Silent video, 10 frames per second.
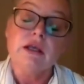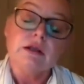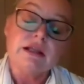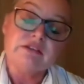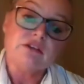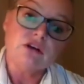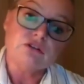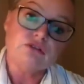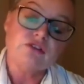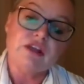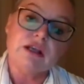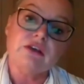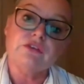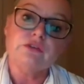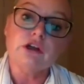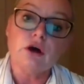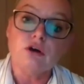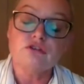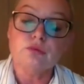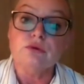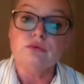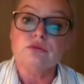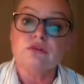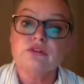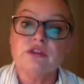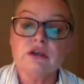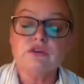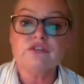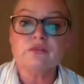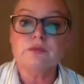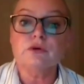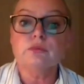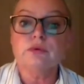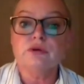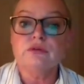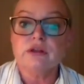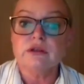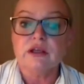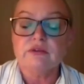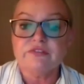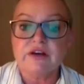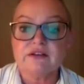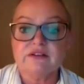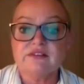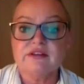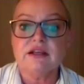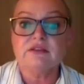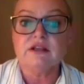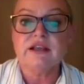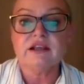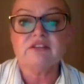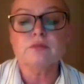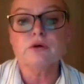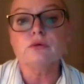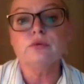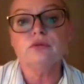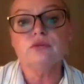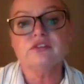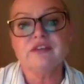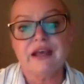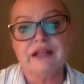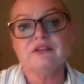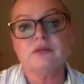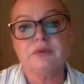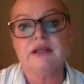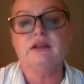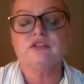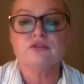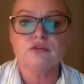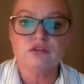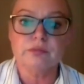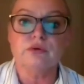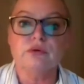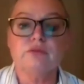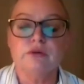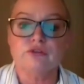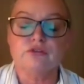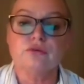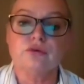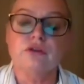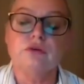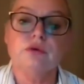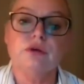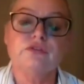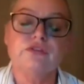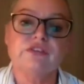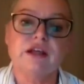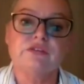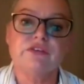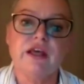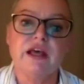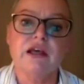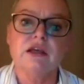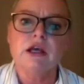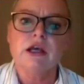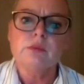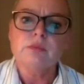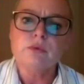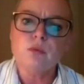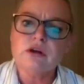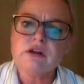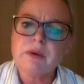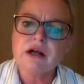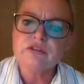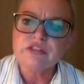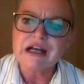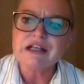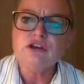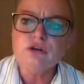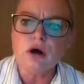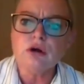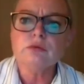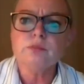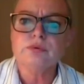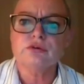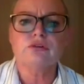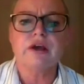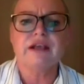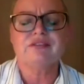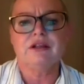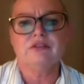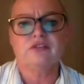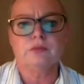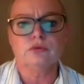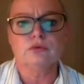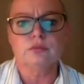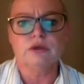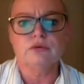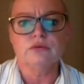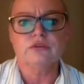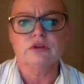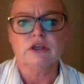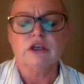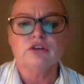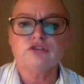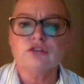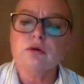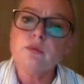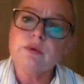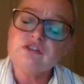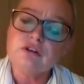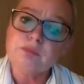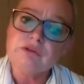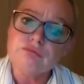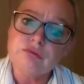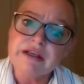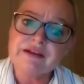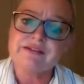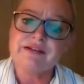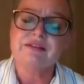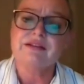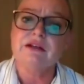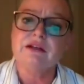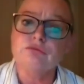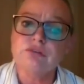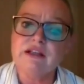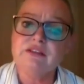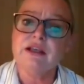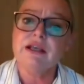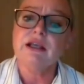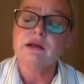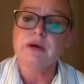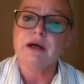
let's not just think of a large wound, think of a small wound, and factors here that yes, small wounds tend to be suitable if we're just talking the wound for self-care. But what about that non-progressing small wound? sure, we should be reassessing and rethinking about